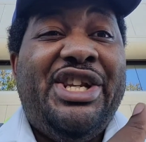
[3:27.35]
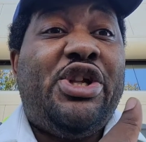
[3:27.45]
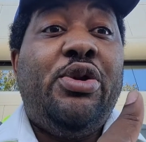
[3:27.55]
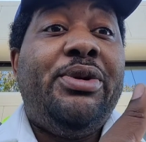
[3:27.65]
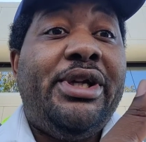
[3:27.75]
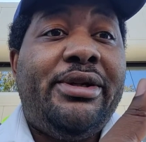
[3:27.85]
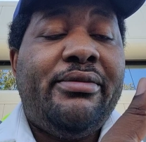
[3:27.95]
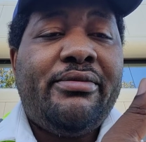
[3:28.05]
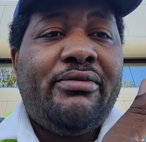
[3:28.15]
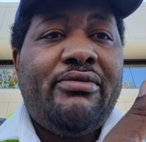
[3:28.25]
included
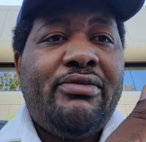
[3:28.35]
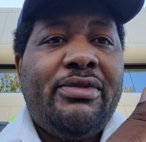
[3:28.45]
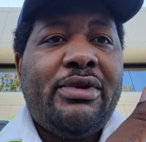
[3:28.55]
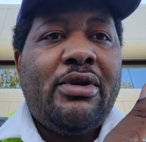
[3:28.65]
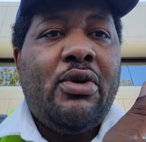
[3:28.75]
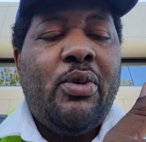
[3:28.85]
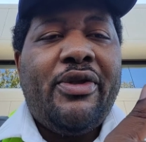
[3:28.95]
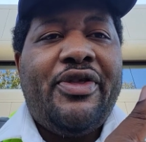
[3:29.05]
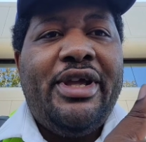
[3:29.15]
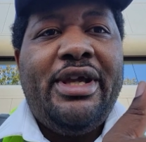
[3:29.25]

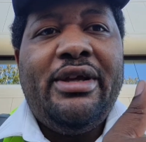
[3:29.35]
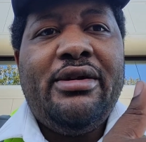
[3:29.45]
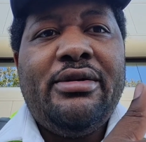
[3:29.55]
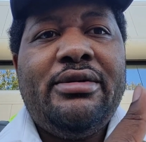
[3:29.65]
with the